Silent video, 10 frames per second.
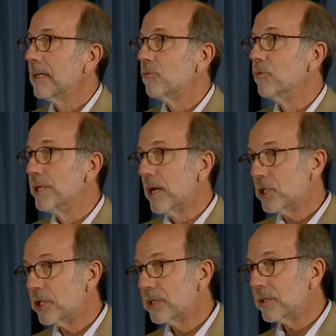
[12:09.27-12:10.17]

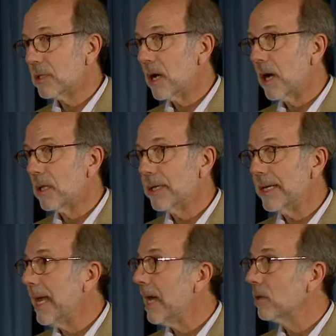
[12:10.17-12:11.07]
reductions in colony
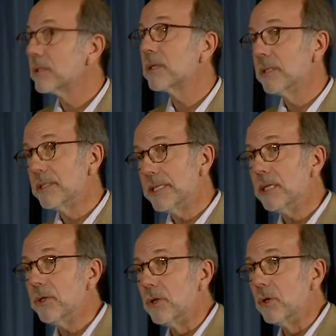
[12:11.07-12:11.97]
counts
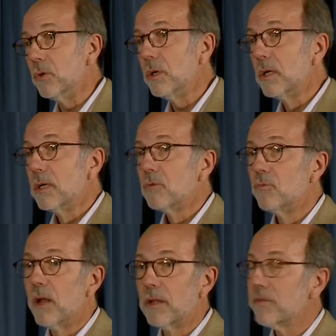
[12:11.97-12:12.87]
continue
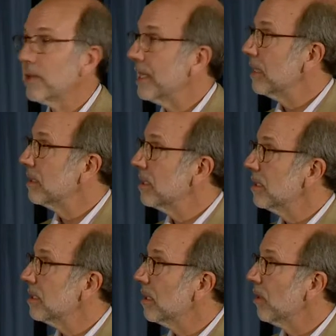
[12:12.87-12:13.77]
relatively
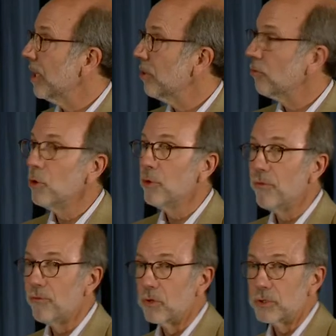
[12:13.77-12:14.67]
consistently through the
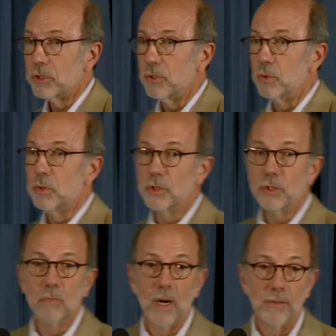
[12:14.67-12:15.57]
full
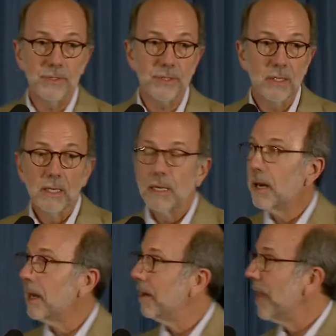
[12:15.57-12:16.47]
two months.
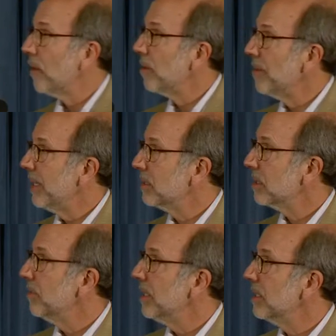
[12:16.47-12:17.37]
That remains
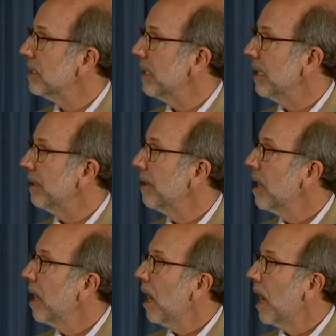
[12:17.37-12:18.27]
to be seen.
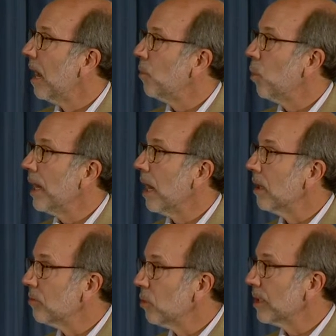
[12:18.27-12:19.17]
We are
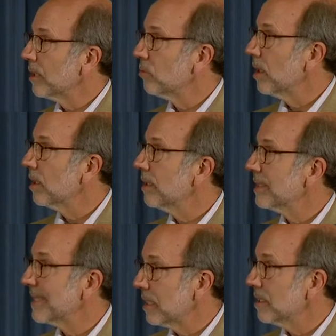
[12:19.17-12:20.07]
enrolling
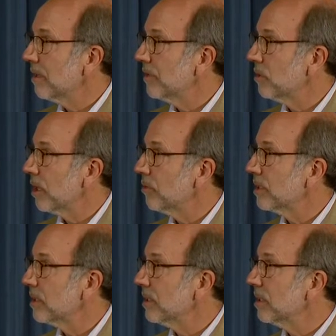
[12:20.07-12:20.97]
drug-sensitive and
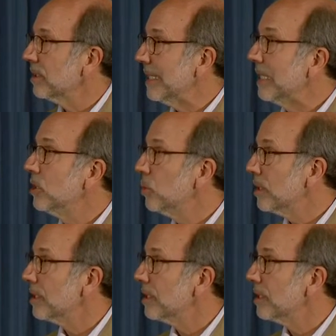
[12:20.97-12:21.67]
drug-resistance into a